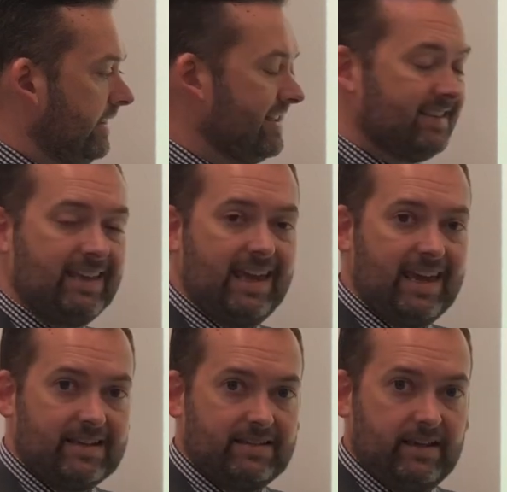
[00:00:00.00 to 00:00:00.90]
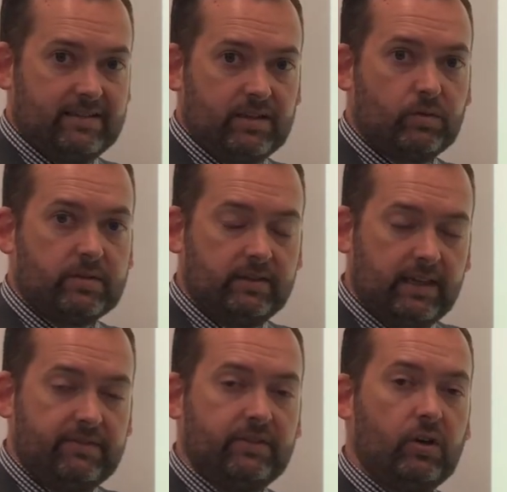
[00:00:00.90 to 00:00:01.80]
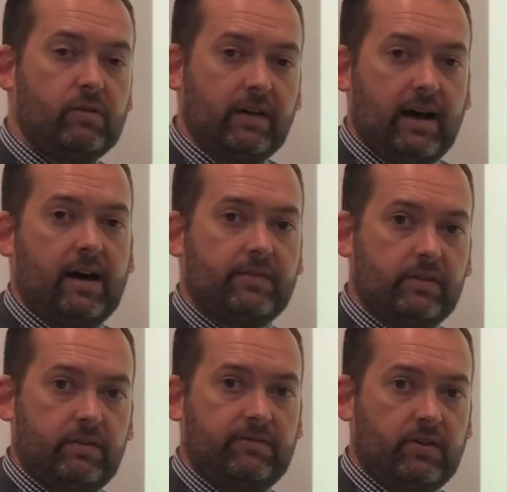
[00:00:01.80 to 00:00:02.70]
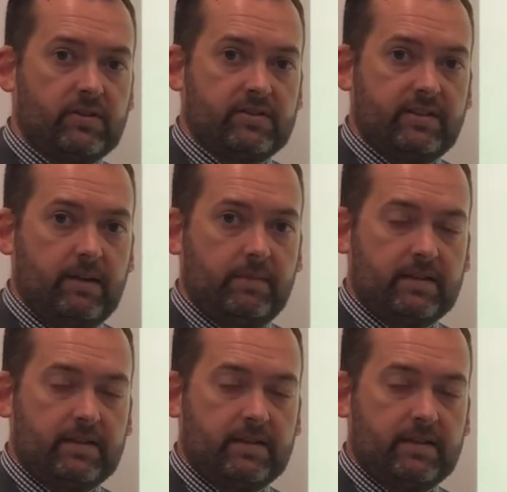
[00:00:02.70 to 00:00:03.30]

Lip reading: Now that's the excess. That's what's left over after the first step.